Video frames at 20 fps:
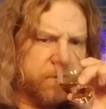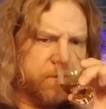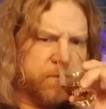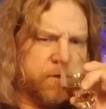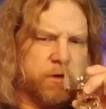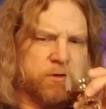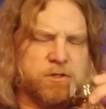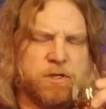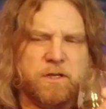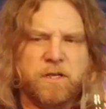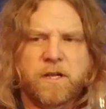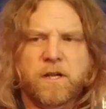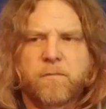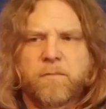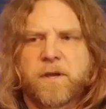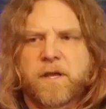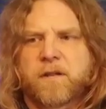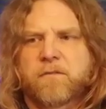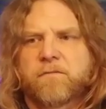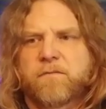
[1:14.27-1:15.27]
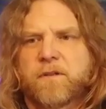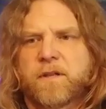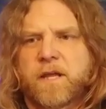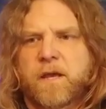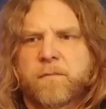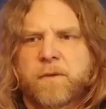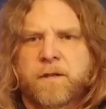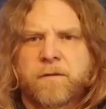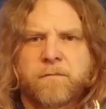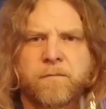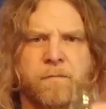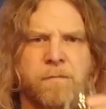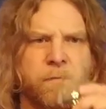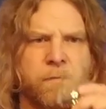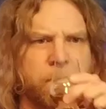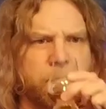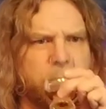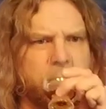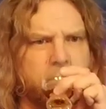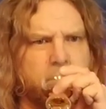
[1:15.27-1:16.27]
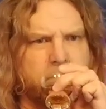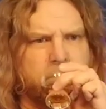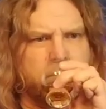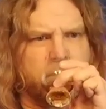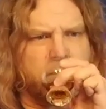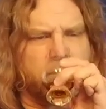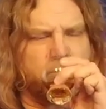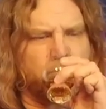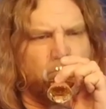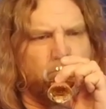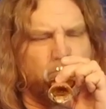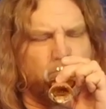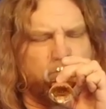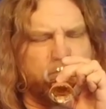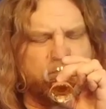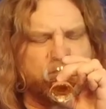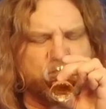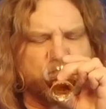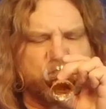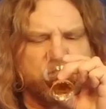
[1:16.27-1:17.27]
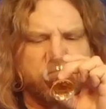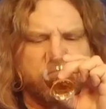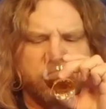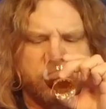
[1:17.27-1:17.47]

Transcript: There's a little bit of lemon and orange.